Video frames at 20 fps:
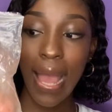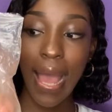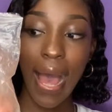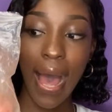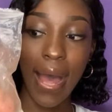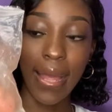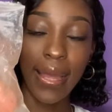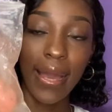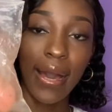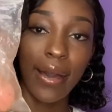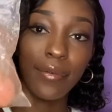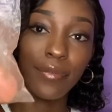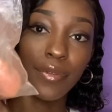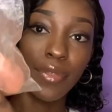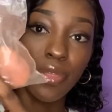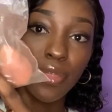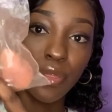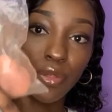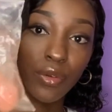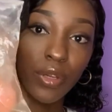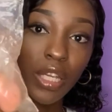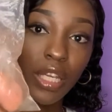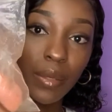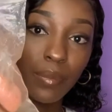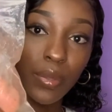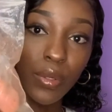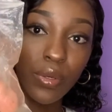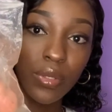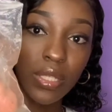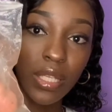I have 3
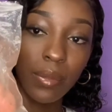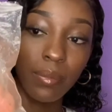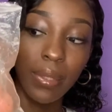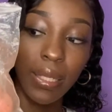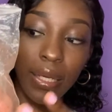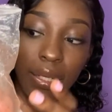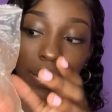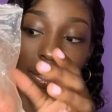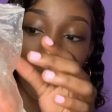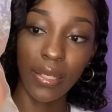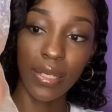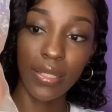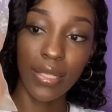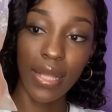beauty blenders.